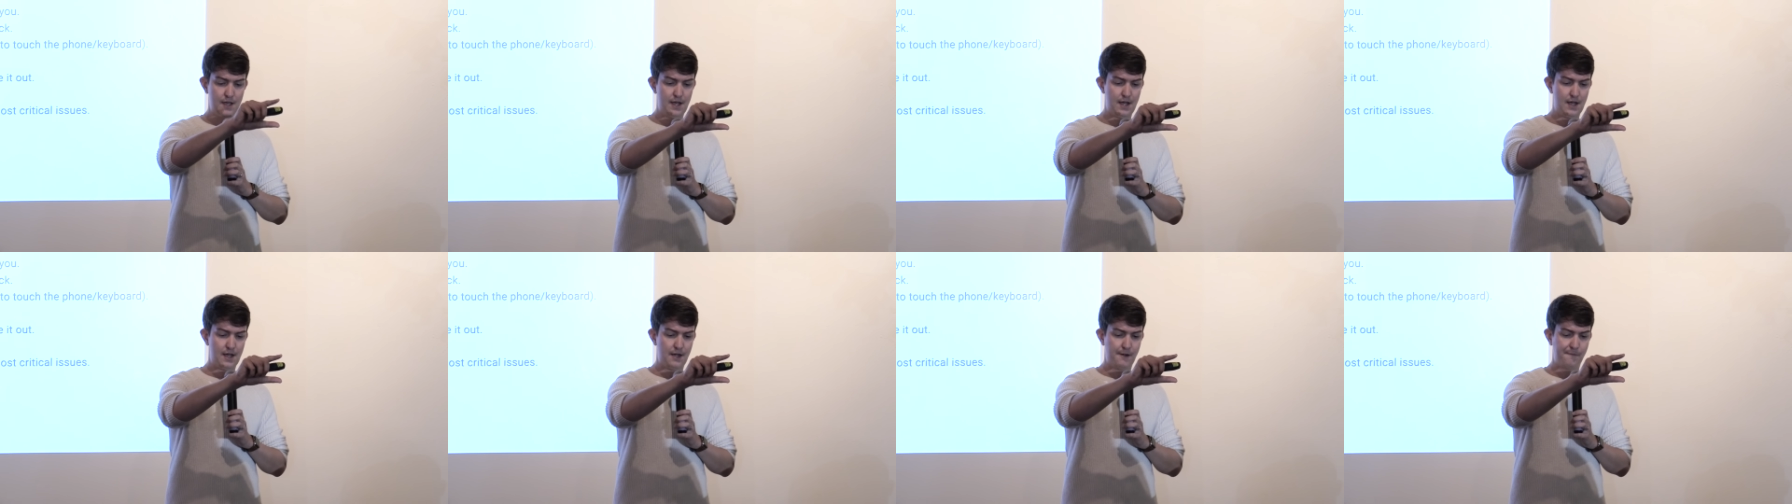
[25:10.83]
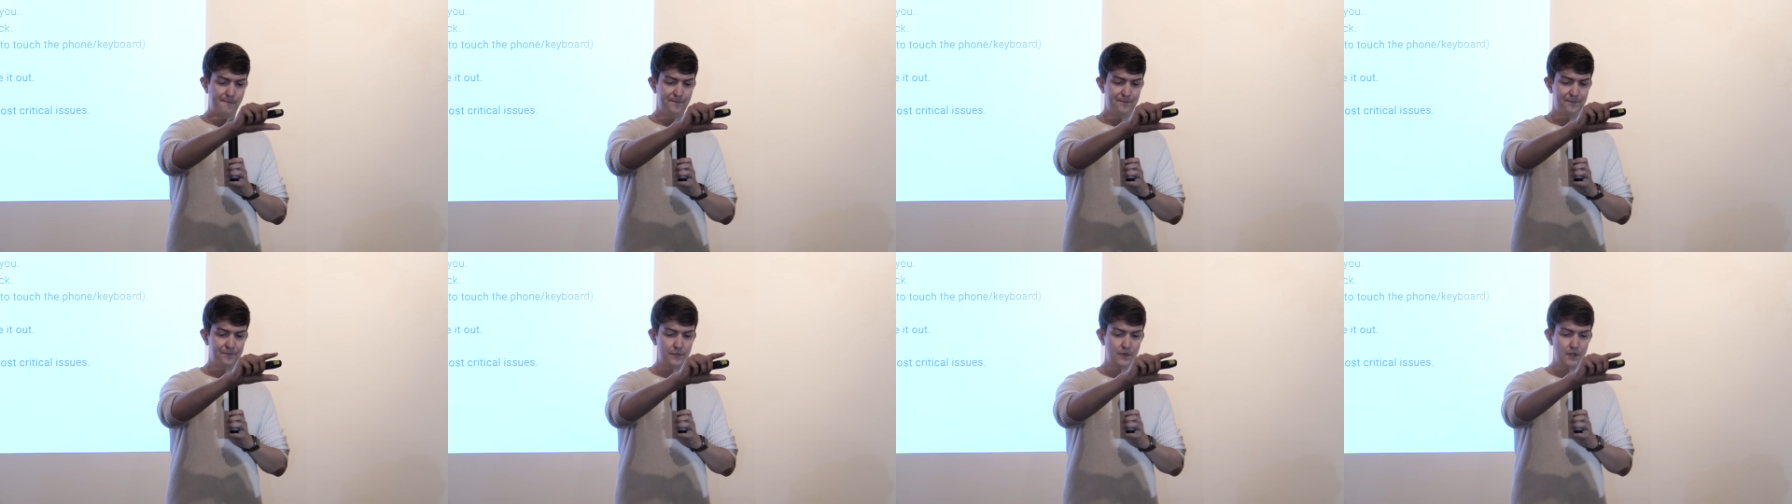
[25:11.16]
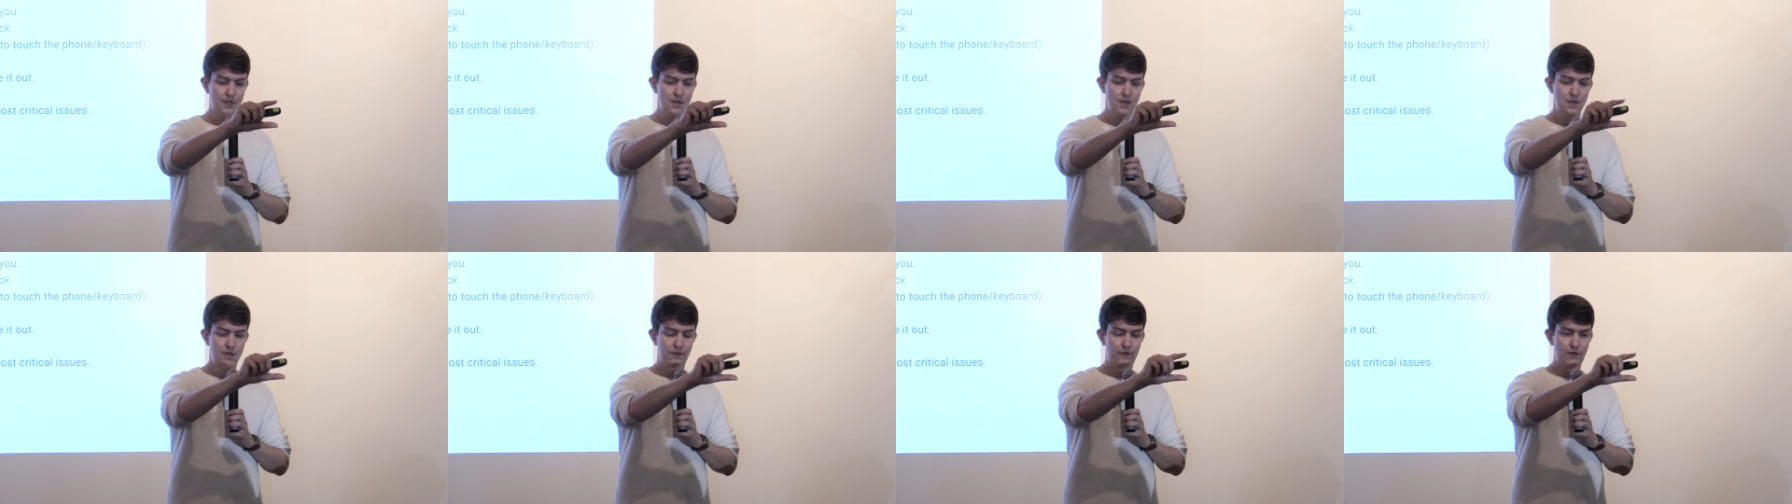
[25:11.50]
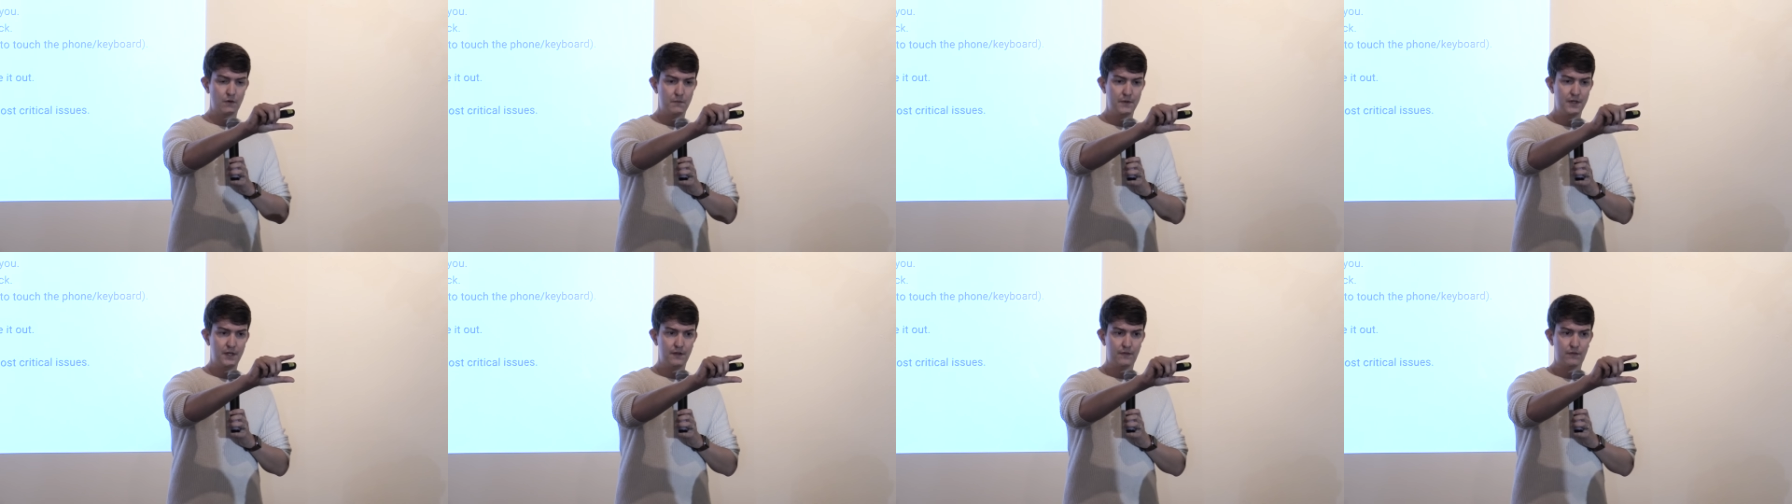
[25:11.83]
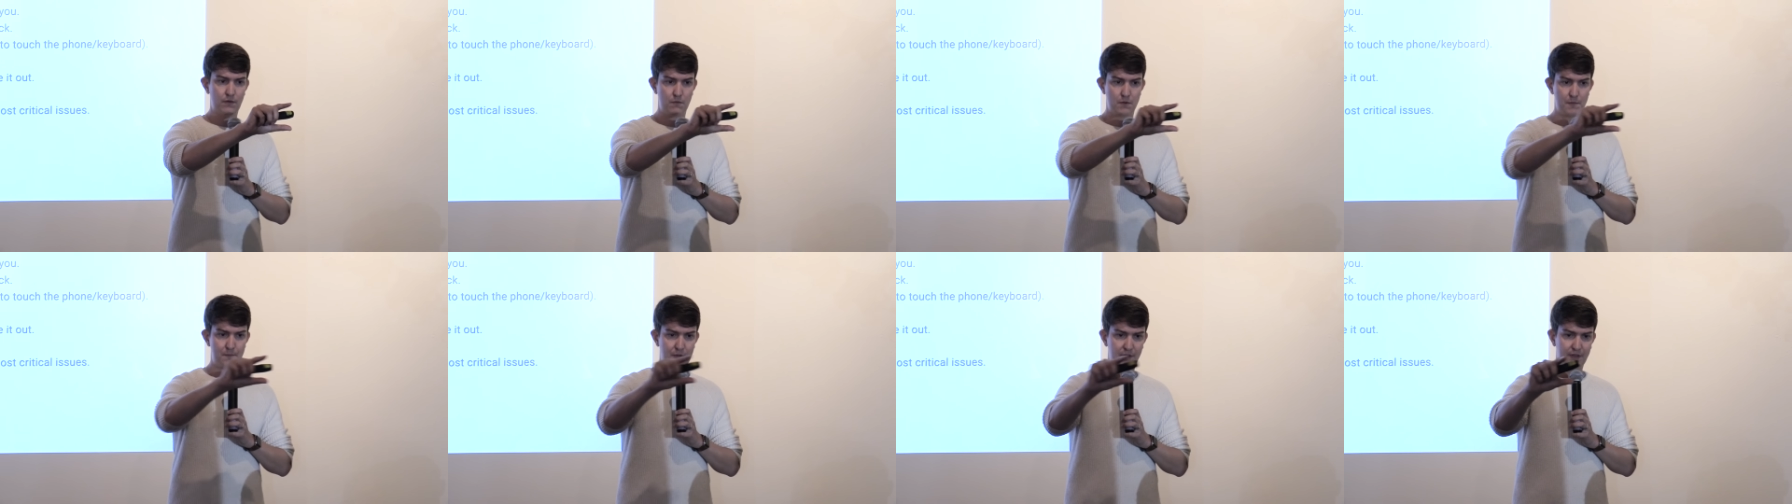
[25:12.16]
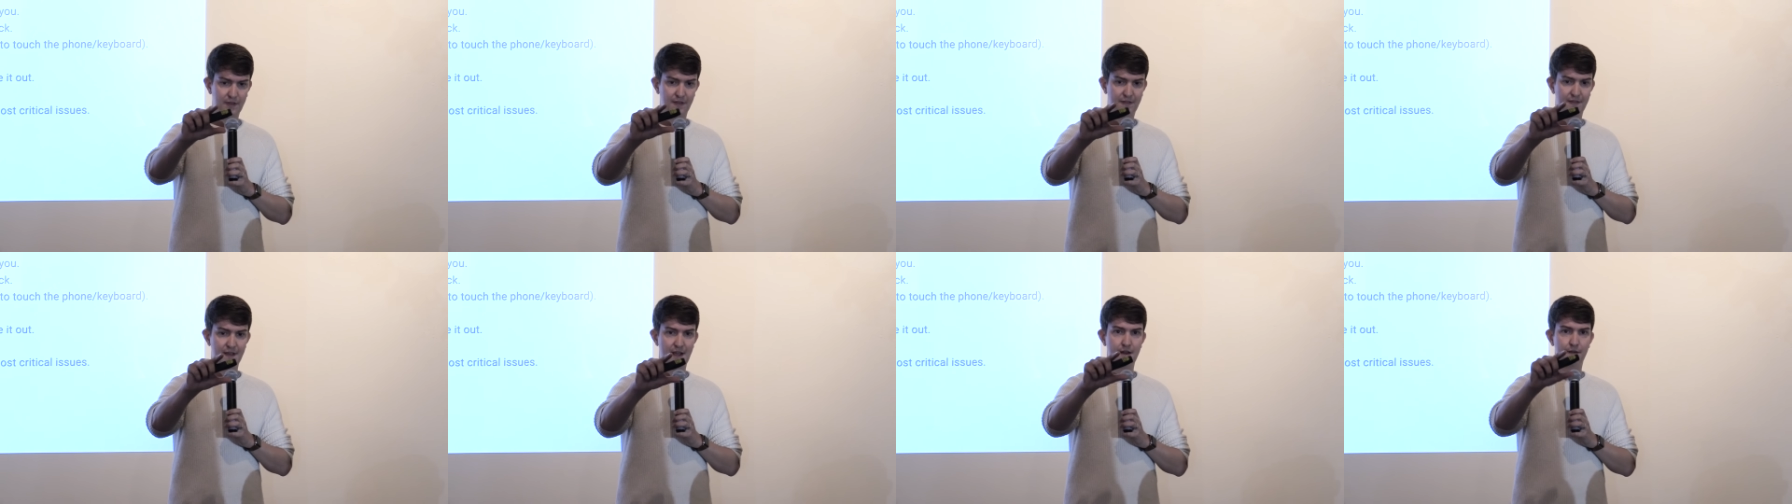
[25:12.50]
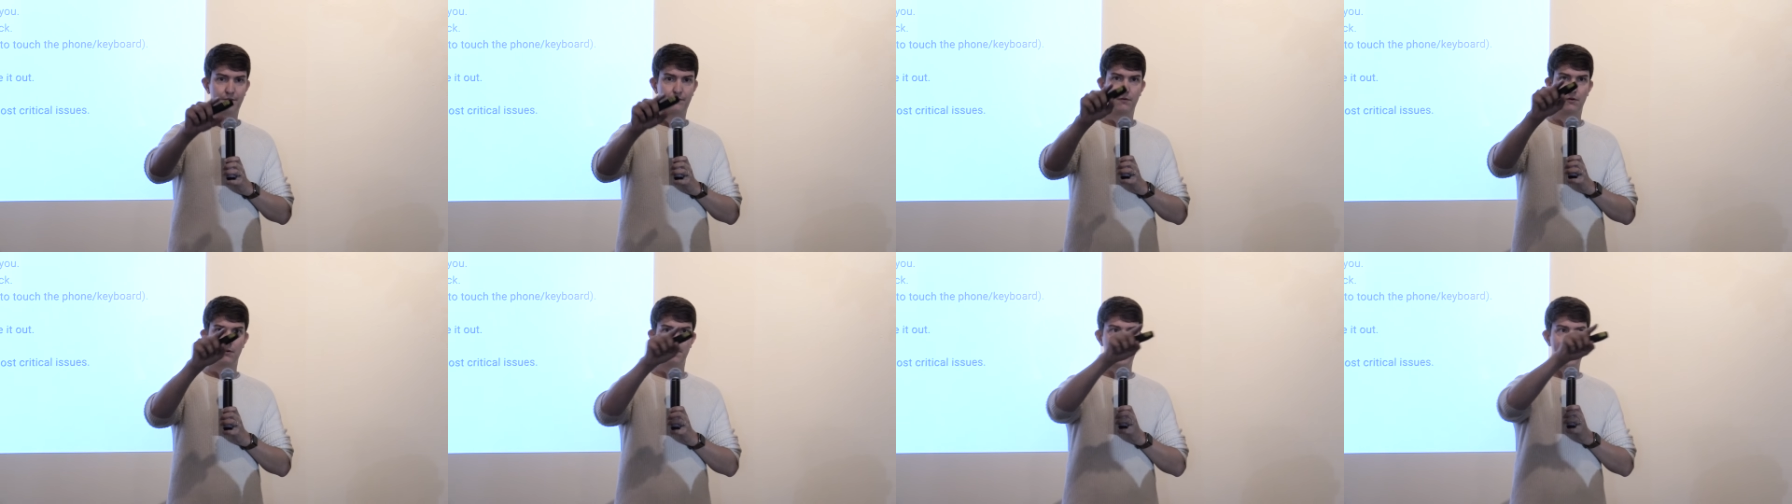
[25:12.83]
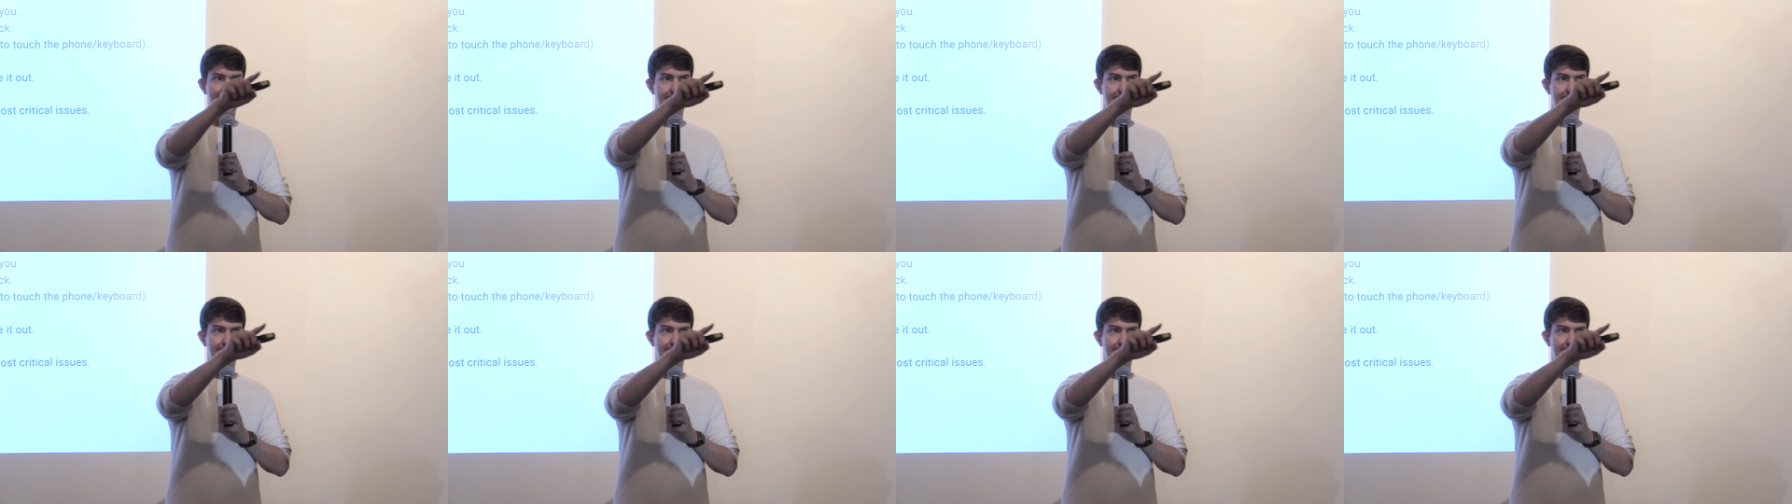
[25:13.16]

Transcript: the sign up form,